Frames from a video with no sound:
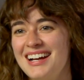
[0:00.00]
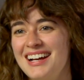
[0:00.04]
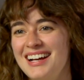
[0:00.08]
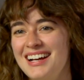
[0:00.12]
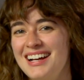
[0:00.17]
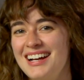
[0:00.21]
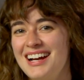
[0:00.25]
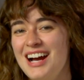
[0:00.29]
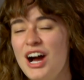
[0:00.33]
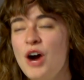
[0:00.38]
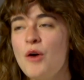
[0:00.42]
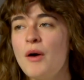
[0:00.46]

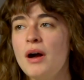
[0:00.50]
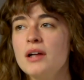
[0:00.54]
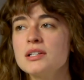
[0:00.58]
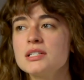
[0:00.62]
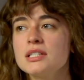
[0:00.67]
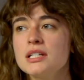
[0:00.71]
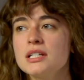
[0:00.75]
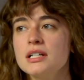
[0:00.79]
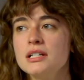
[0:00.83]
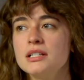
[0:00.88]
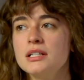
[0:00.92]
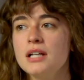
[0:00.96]
Yeah. Oh, I'll
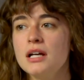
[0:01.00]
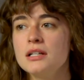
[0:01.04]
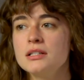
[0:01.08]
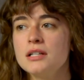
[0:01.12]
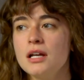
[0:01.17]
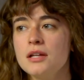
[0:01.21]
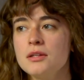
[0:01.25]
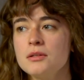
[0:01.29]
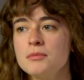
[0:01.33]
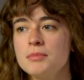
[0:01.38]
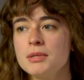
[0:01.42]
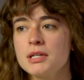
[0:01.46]
say
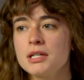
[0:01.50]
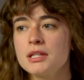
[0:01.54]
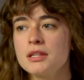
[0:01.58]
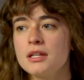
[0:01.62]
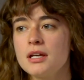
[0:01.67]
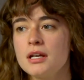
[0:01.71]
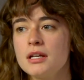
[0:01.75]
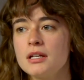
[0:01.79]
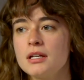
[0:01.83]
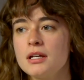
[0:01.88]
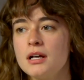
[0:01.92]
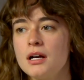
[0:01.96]
another big
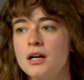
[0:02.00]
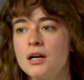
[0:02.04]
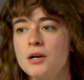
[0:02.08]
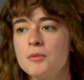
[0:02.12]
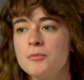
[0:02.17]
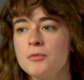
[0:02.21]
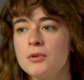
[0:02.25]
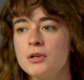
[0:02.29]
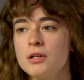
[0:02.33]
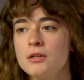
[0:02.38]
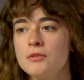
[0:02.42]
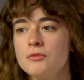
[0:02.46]
thing
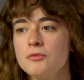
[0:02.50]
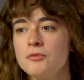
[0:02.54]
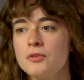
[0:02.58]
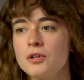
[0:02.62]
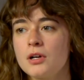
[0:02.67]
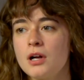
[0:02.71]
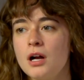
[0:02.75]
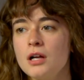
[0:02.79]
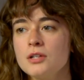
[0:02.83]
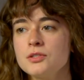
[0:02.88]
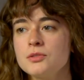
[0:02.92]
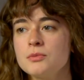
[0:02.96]
for
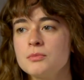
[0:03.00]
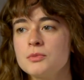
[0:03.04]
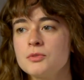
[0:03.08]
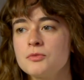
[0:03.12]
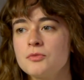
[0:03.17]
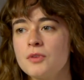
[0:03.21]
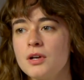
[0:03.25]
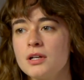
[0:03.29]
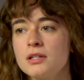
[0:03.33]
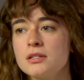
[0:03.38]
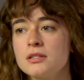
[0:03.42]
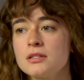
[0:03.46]
costumes
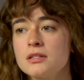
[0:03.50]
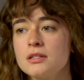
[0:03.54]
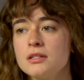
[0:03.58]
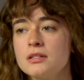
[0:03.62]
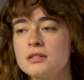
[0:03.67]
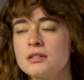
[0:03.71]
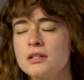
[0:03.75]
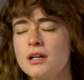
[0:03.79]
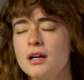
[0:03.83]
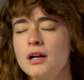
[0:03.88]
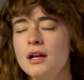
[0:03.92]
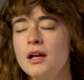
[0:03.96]
friends
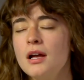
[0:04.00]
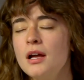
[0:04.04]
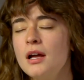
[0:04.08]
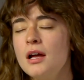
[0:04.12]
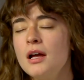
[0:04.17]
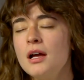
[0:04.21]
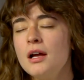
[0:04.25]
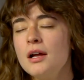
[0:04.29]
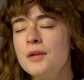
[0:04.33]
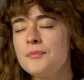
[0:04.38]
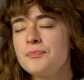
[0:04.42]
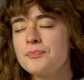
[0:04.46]
is
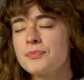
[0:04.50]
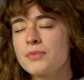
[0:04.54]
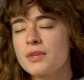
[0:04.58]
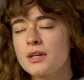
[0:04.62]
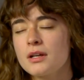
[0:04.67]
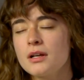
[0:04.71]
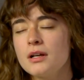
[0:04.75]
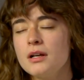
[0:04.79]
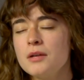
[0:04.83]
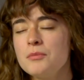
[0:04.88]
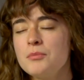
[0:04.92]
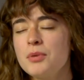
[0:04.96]

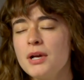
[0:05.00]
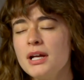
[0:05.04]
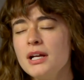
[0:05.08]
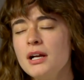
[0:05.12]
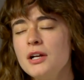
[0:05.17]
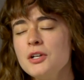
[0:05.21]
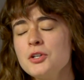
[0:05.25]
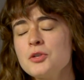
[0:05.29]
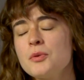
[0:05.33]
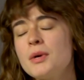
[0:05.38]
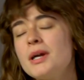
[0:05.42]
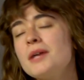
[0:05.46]
bring
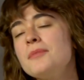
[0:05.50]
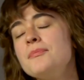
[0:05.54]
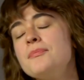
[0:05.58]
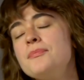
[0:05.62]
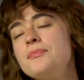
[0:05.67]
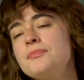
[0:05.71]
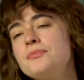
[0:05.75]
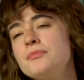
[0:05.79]
underwear.